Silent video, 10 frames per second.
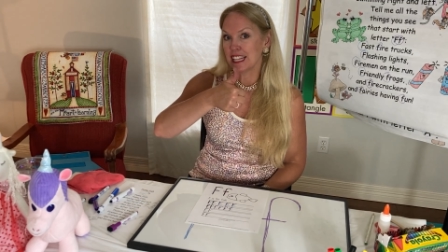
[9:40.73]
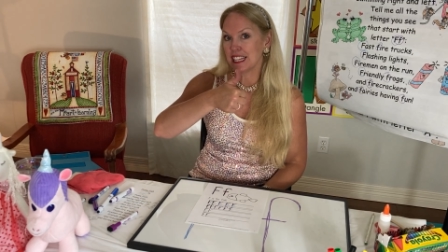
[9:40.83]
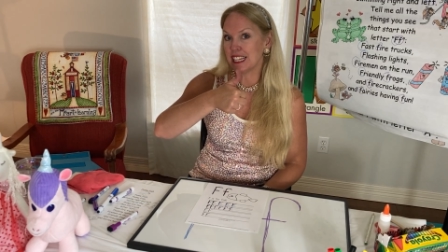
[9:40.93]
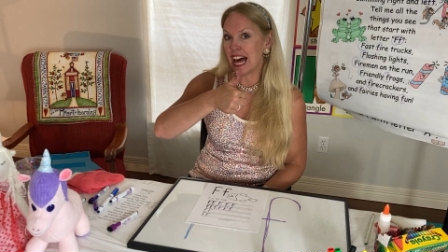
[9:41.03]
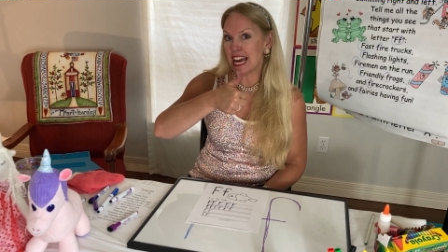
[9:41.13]

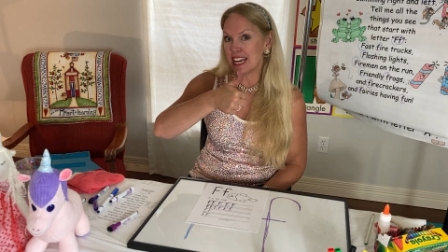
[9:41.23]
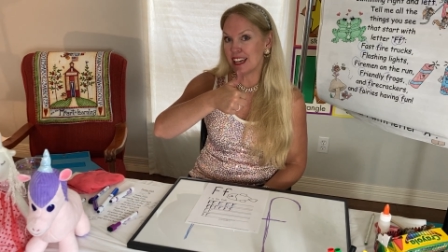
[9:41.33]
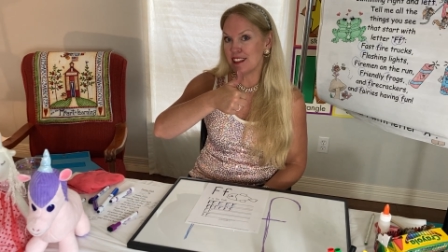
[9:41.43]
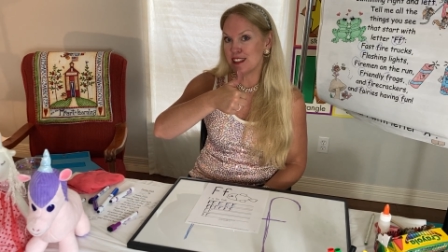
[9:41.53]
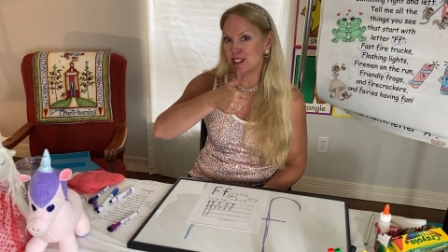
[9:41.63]
like
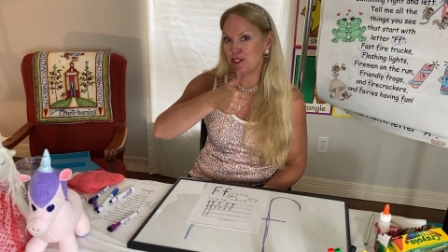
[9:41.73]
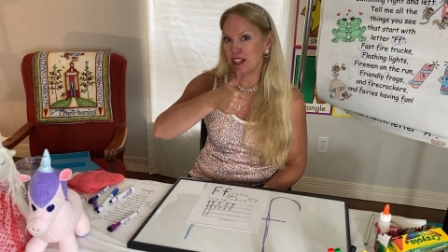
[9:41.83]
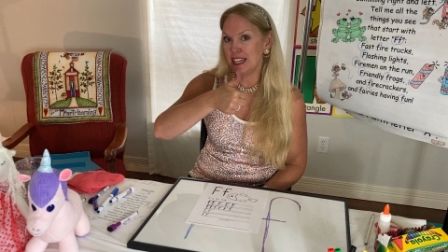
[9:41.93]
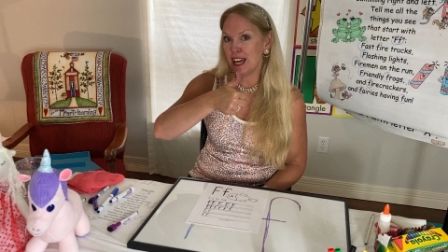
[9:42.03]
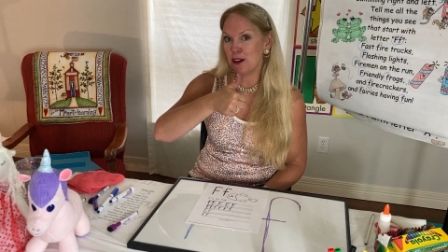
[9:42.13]
this
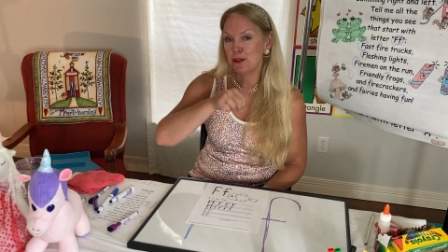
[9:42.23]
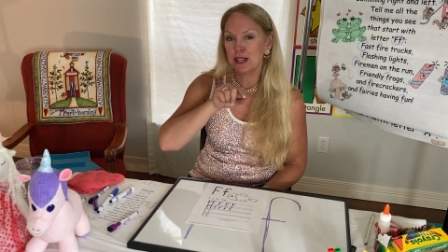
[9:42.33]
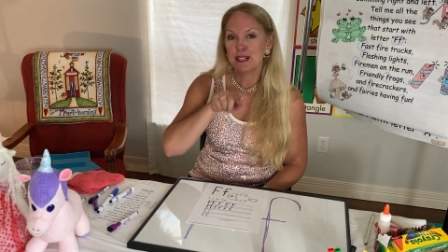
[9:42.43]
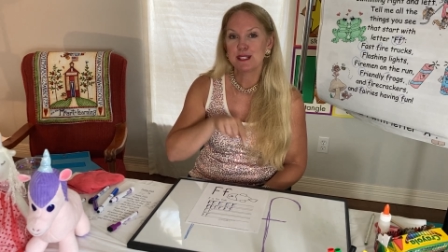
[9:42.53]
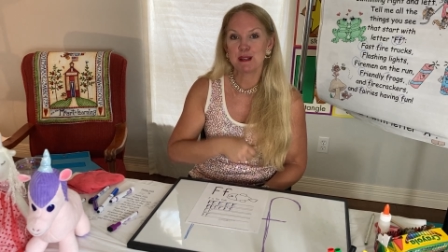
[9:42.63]
video,
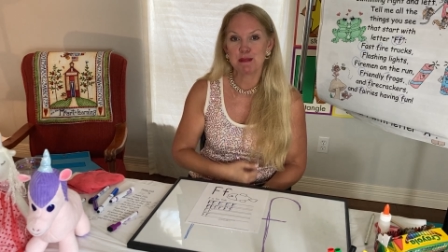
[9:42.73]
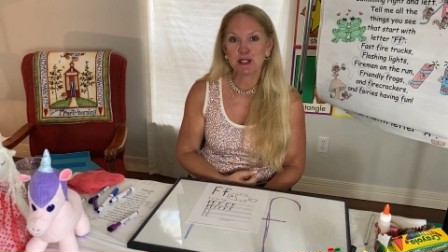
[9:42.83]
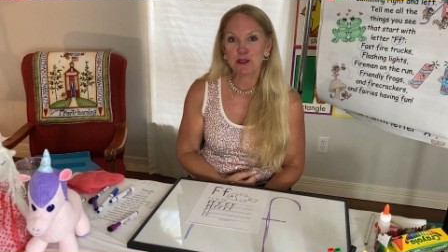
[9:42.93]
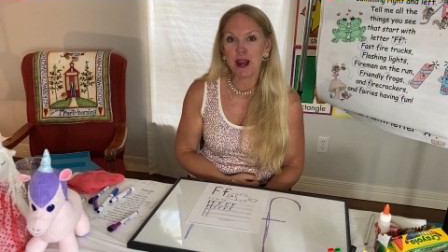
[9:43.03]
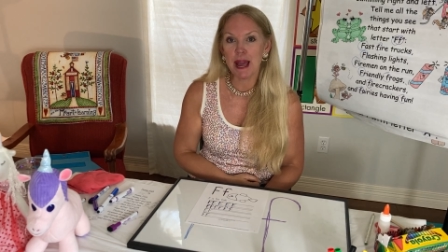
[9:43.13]

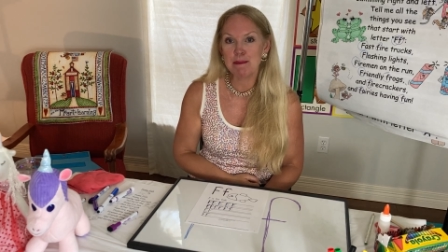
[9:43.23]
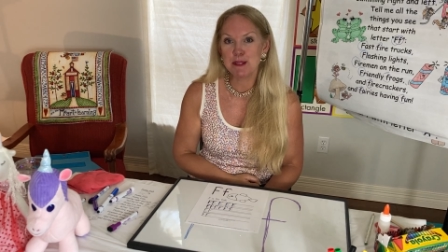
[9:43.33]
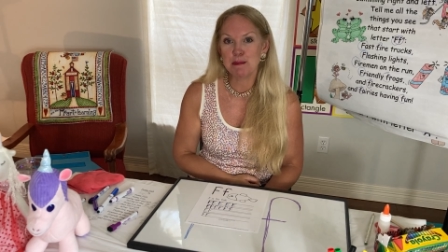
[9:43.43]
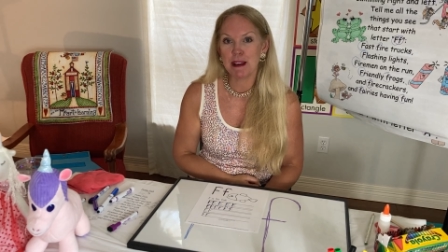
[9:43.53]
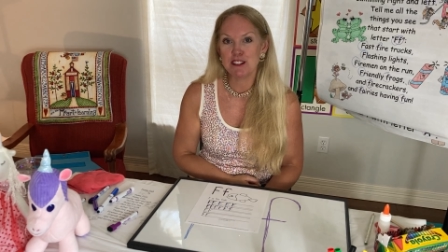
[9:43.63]
subscribe
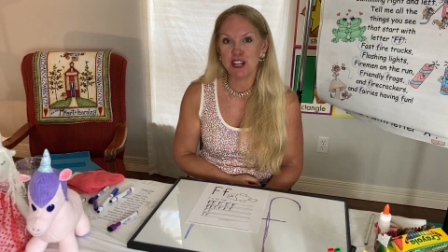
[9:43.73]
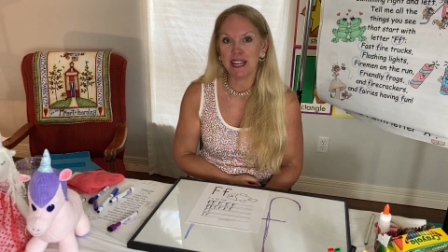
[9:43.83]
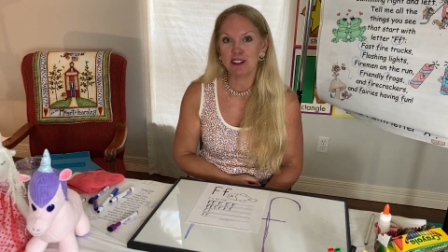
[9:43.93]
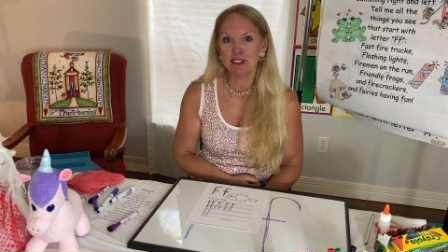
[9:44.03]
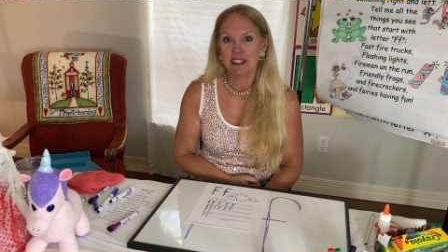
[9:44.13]
to my
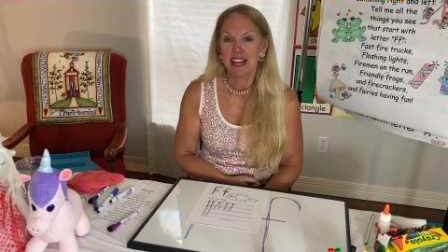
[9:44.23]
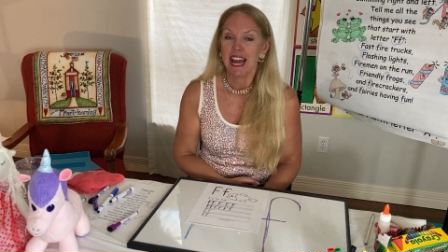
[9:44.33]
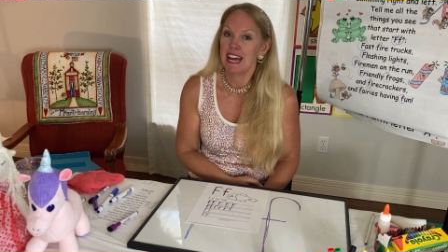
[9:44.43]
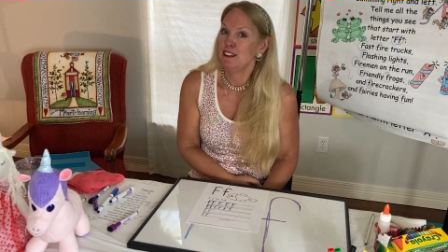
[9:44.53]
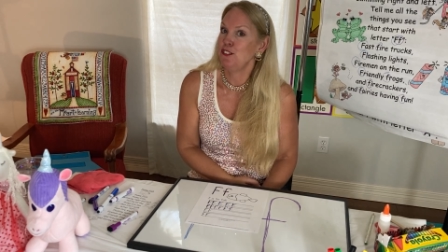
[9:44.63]
channel,
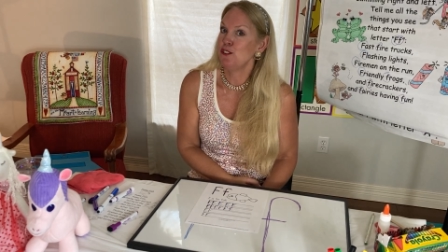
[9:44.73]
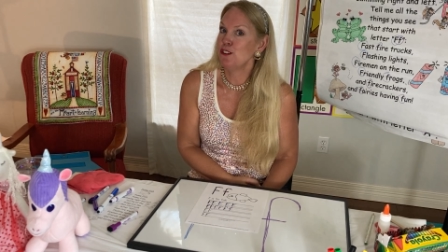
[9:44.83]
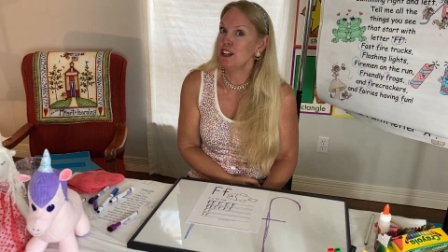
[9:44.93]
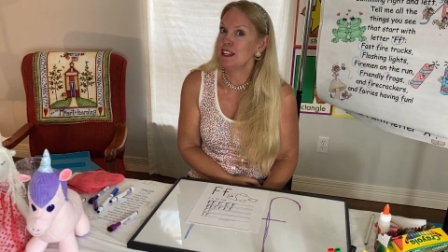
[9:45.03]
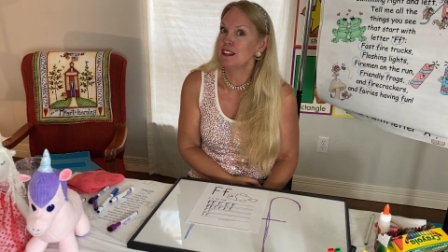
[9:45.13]
and if you
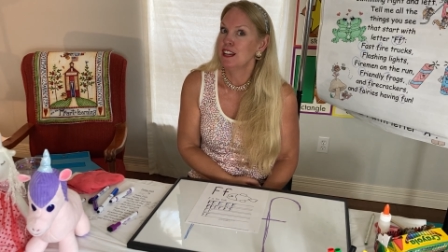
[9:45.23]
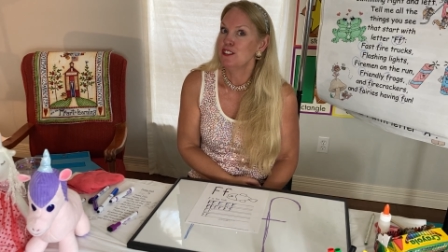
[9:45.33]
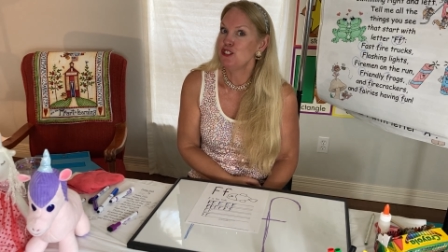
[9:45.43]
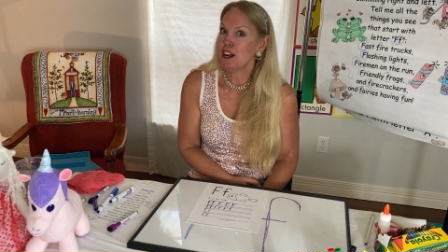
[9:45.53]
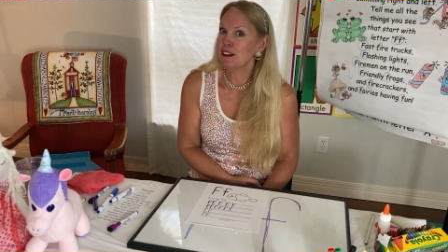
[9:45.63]
could,
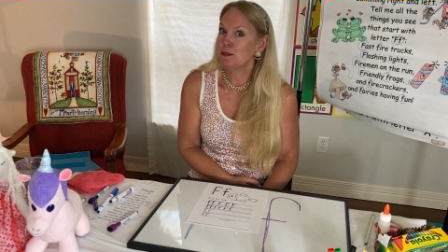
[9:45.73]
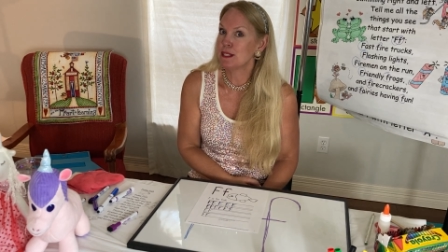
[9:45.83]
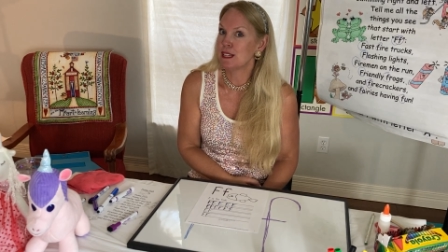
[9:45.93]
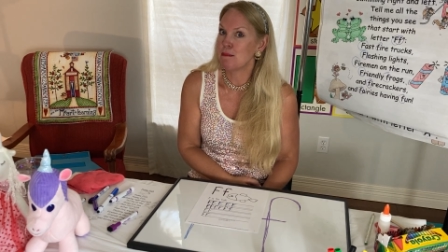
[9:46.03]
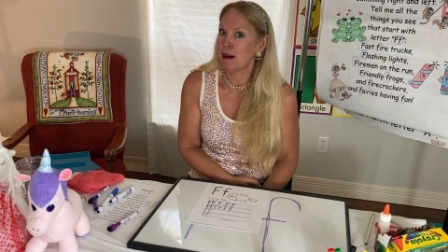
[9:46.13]
share it
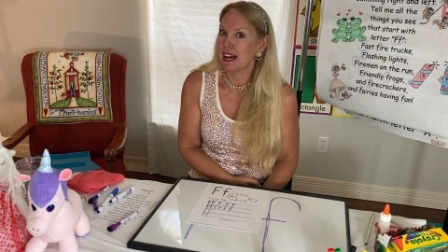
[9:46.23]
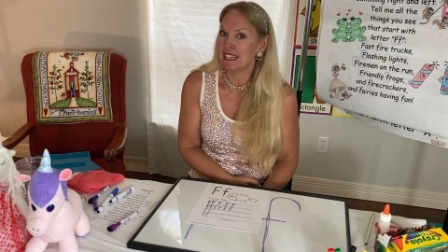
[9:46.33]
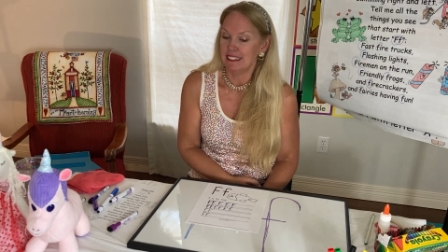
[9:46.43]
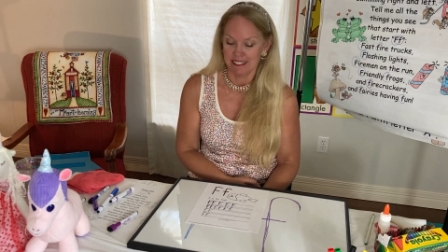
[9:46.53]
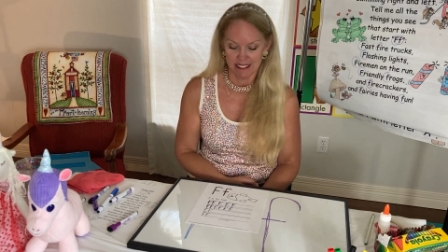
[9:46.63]
with somebody.